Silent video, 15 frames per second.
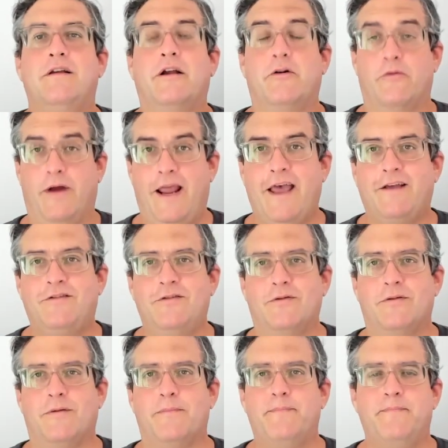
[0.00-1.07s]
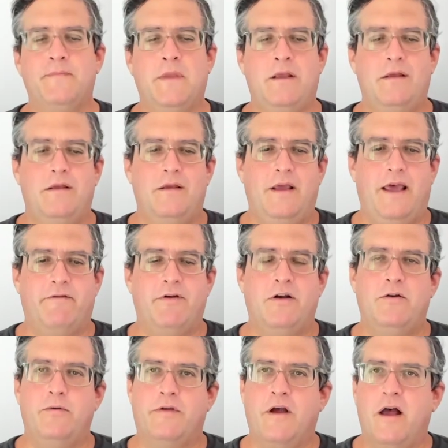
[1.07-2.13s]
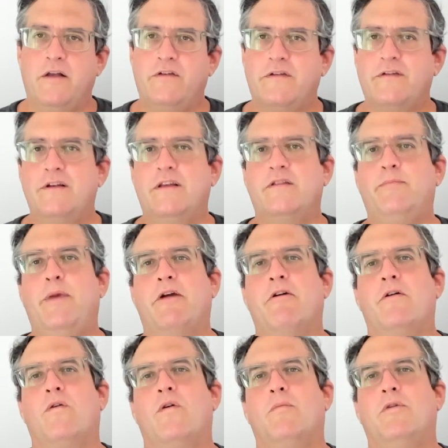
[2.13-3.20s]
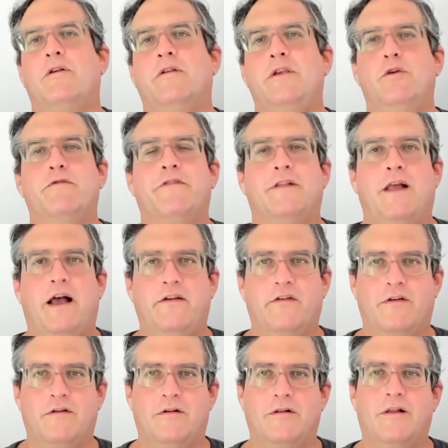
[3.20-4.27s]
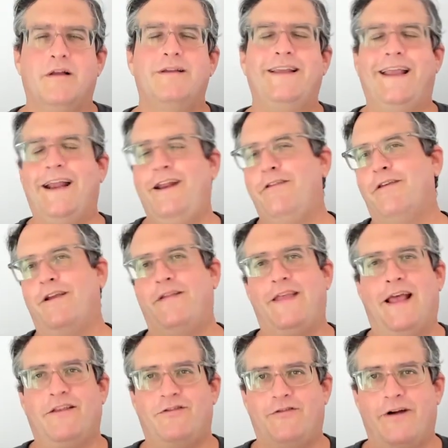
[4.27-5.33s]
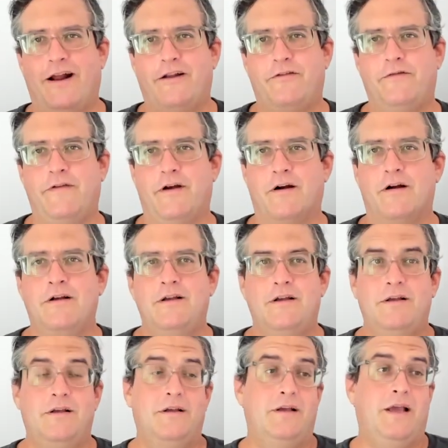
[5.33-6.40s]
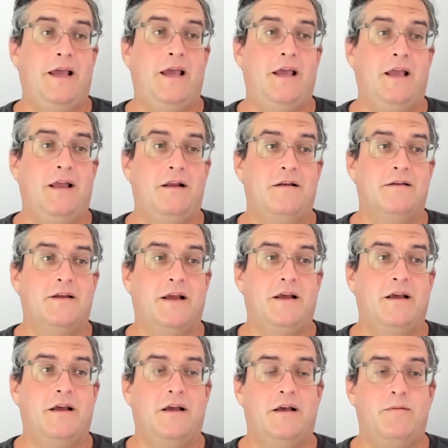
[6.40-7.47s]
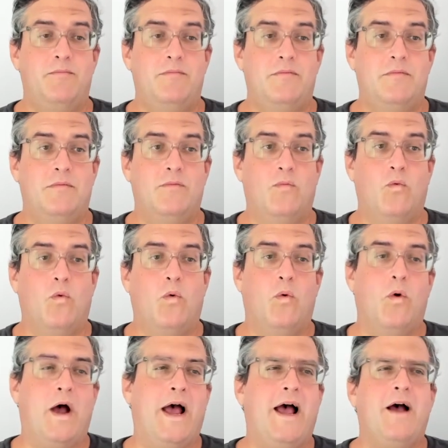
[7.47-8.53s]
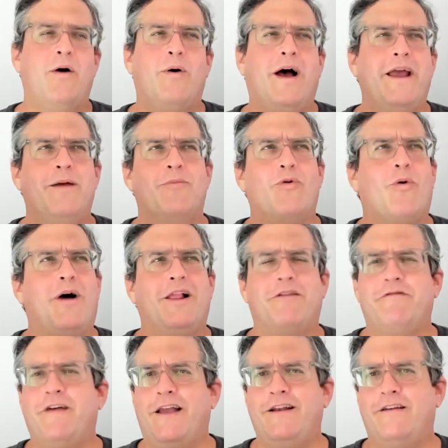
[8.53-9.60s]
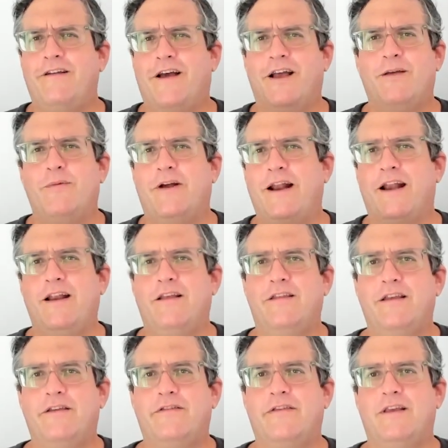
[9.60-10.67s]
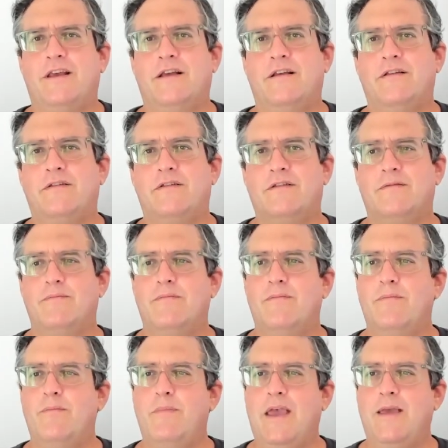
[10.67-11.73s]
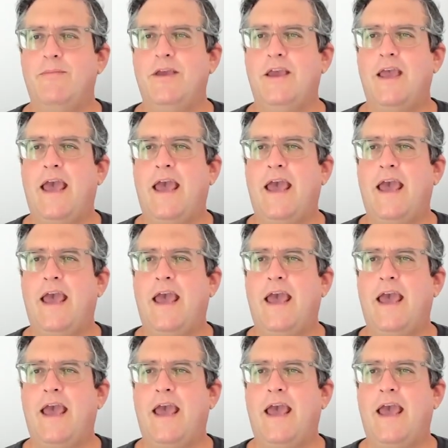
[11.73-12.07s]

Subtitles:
react to them. Having to do with consciousness, paranormal, ufological, anything in that stratosphere. And how I am qualified to talk about any of these things, maybe